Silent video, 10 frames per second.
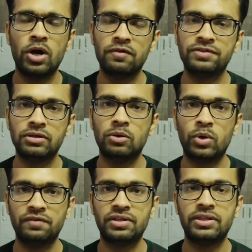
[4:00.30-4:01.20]
one of
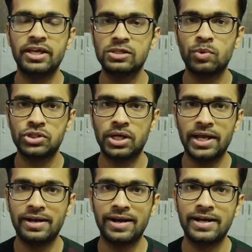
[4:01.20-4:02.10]
the things which
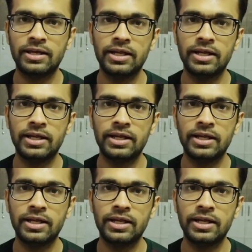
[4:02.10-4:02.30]
I read